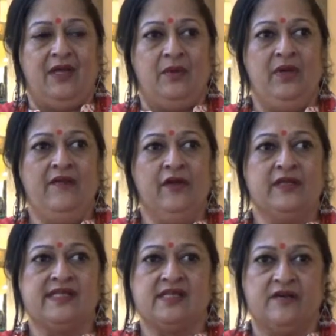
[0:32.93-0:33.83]
We live on the
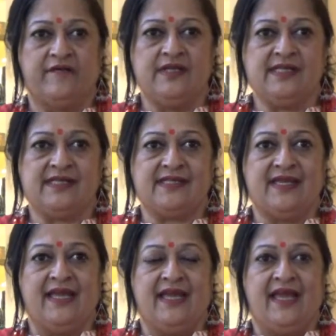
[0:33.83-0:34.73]
surface
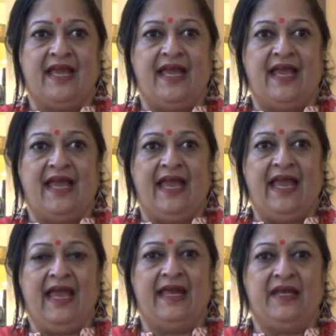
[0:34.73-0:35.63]

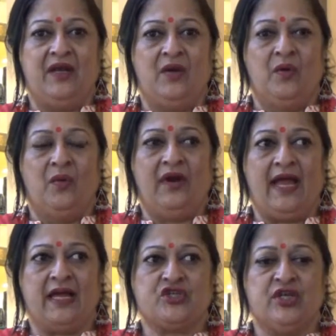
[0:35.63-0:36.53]
and we're
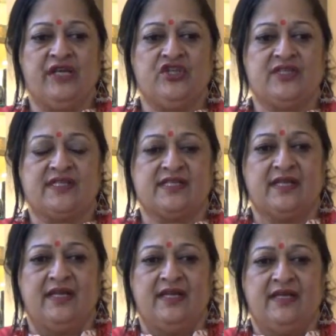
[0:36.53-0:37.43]
actually just
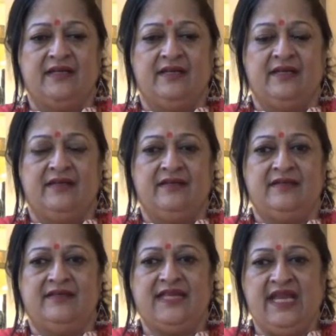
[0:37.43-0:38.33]

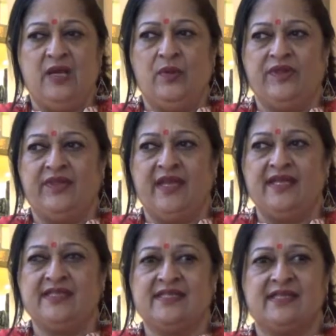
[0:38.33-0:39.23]
dealing with
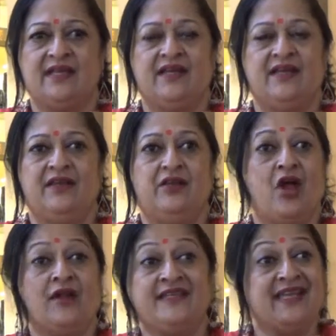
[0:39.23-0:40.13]
things,
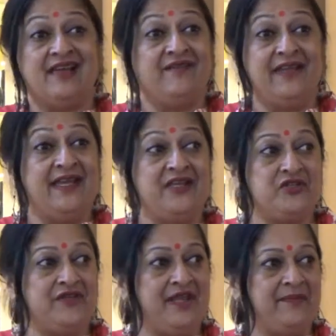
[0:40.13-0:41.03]
not delving
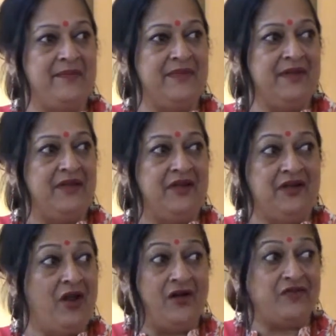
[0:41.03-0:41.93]
into them,
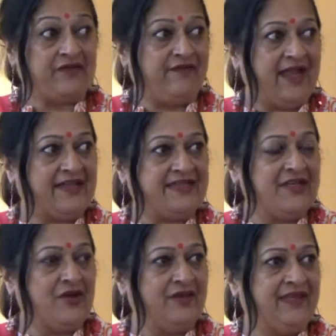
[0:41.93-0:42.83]
not
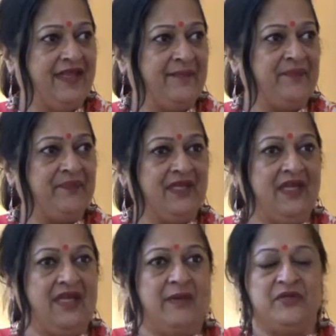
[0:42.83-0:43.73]
reflecting on them.
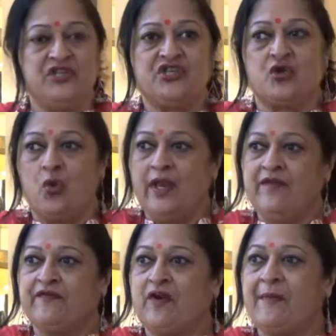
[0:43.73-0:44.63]
We're just going
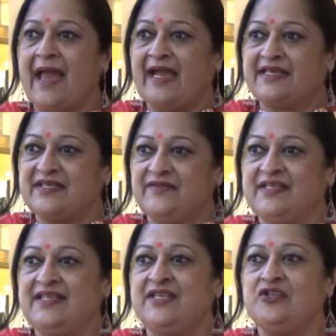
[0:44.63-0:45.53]
from
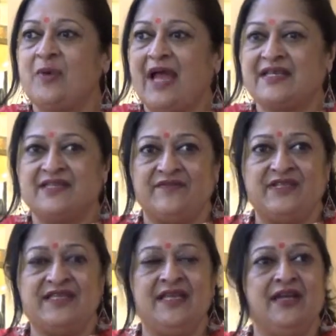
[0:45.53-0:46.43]
activity to
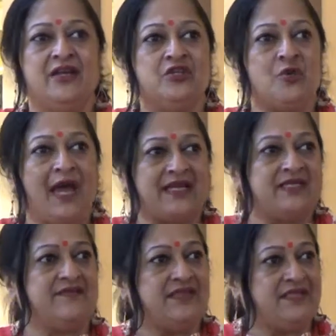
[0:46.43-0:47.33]
activity to
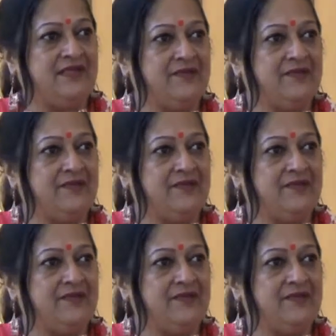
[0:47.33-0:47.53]
activity.